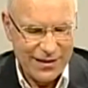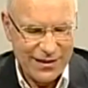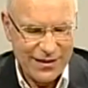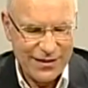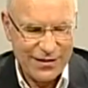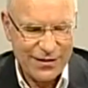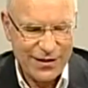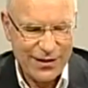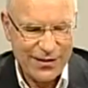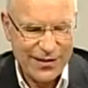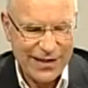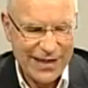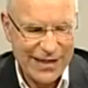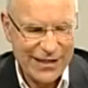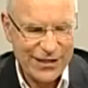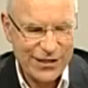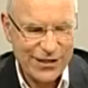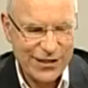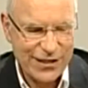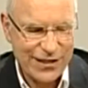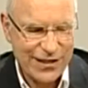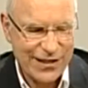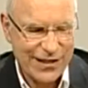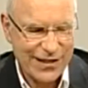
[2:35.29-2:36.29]
So the
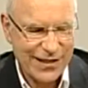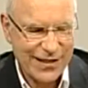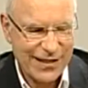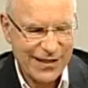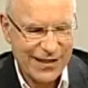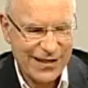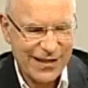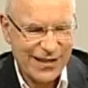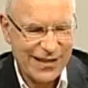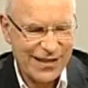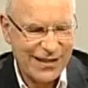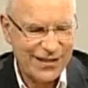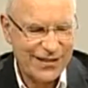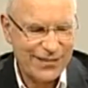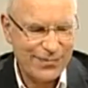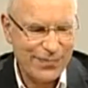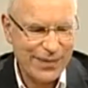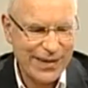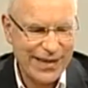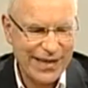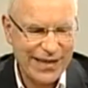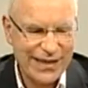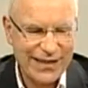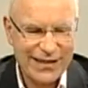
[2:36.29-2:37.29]
insulin is
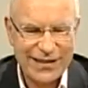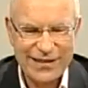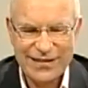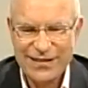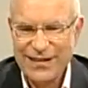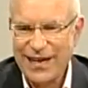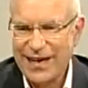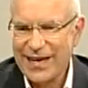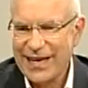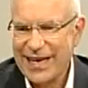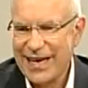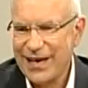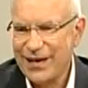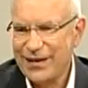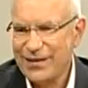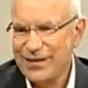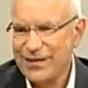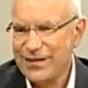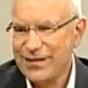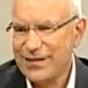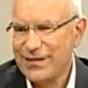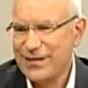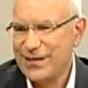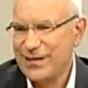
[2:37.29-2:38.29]
beginning to suck
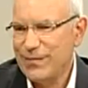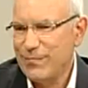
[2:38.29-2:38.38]
out the